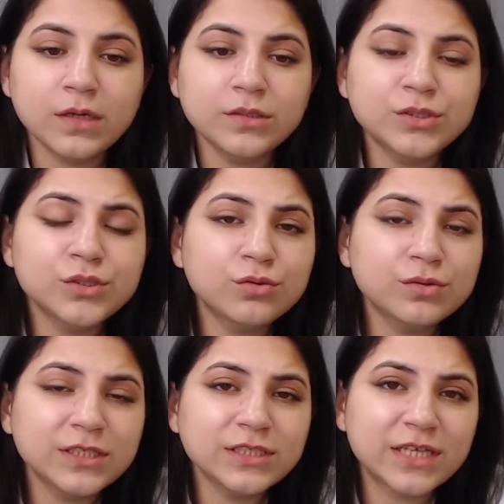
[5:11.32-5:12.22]

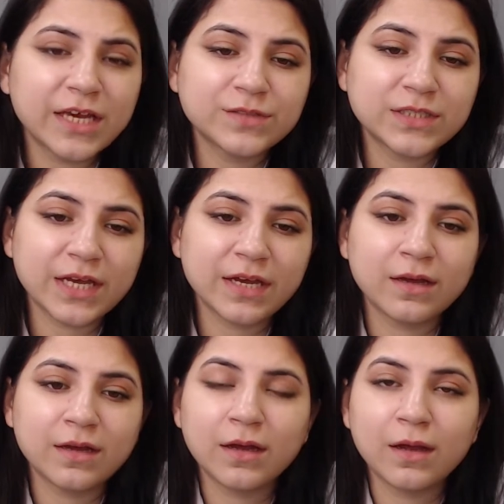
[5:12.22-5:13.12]
So this gives
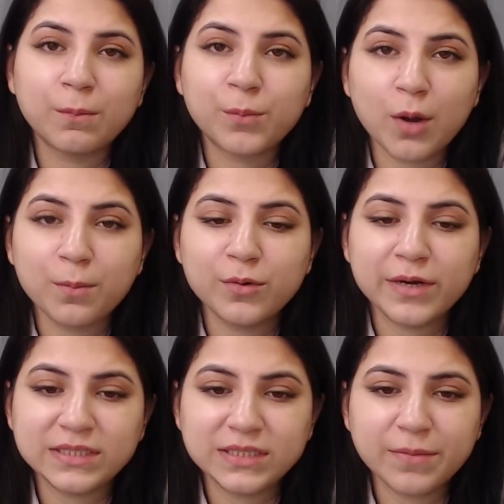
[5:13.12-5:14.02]
a proper
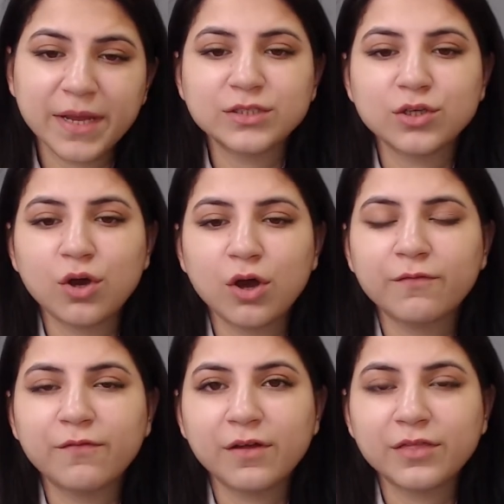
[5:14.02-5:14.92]
estimate
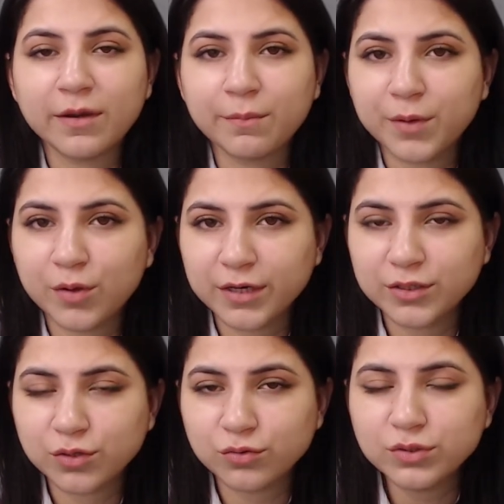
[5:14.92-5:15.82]
of
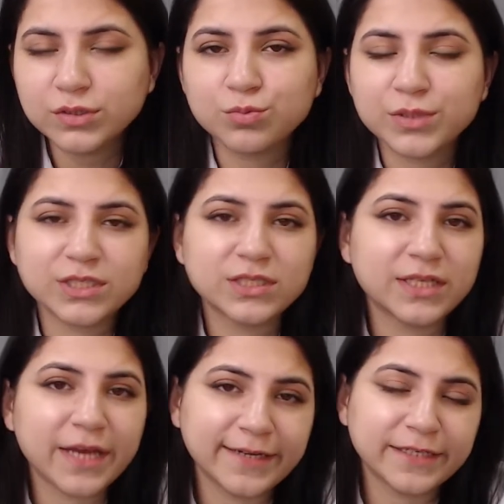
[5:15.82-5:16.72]
therapeutic dose, which is
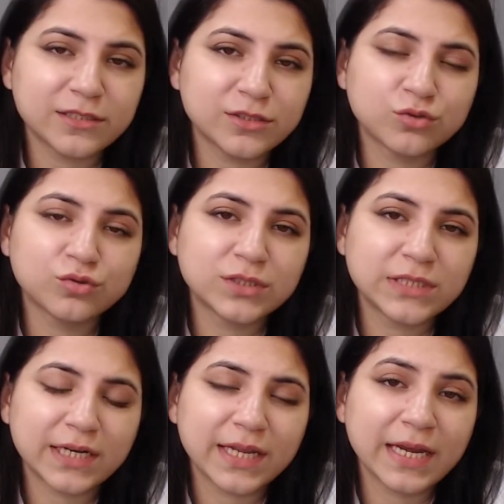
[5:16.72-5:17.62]
the ideal dose
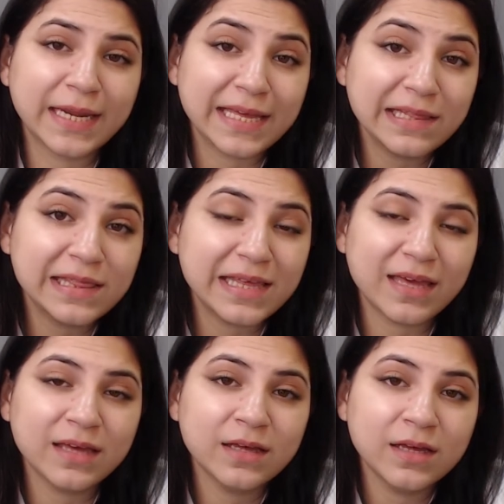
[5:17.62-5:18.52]
that can kill
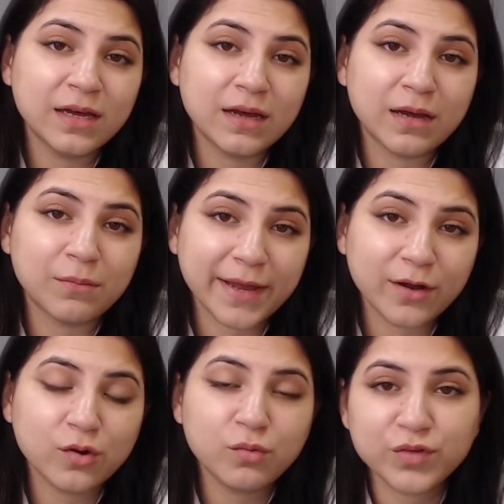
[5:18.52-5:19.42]
the
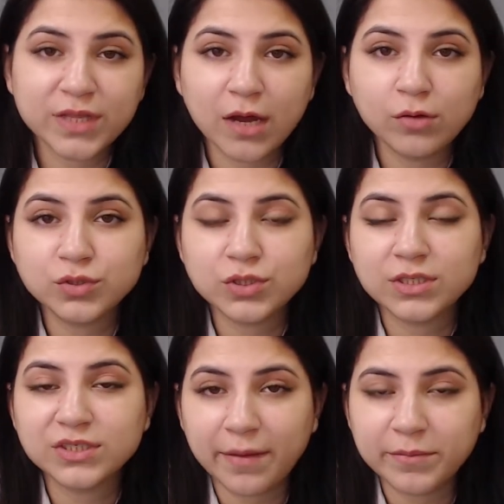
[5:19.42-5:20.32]
microbe without
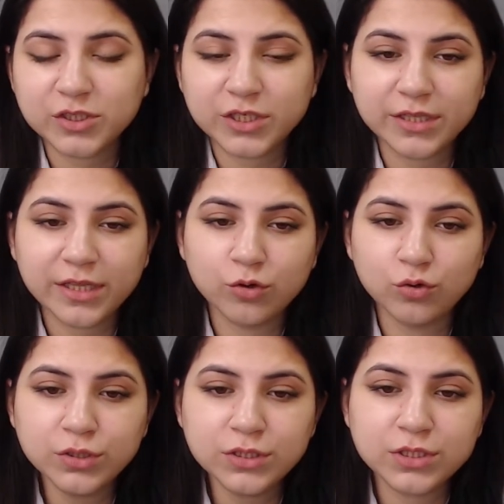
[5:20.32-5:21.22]
damaging the
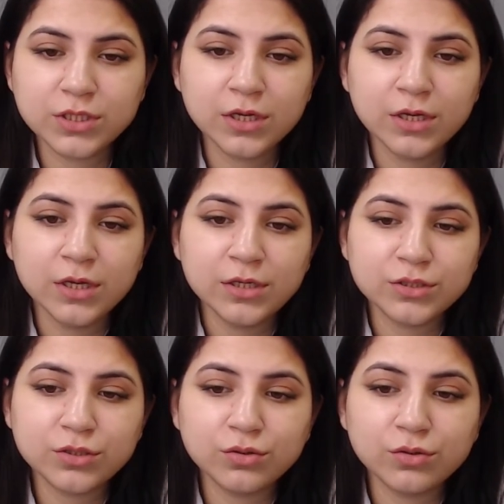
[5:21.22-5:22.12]
host.
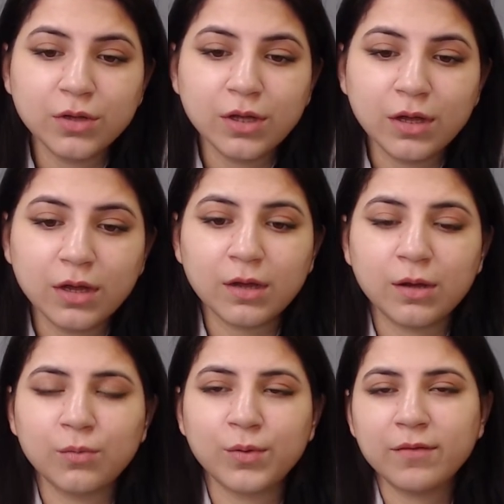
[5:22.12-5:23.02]
So
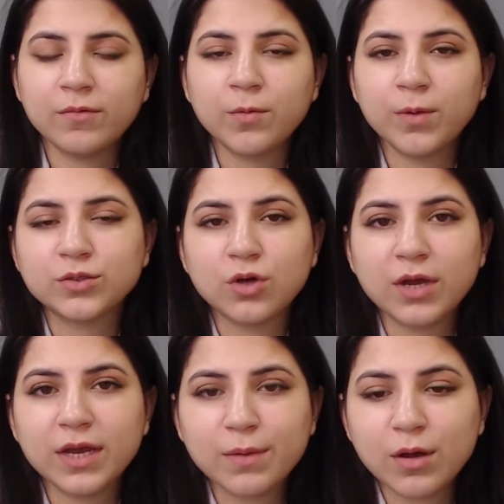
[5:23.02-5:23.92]
whenever we are
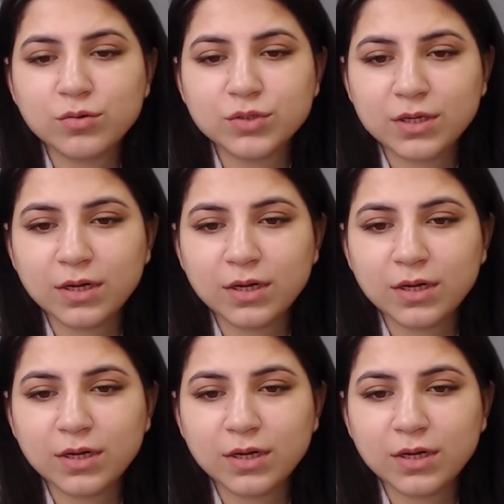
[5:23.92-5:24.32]
talking about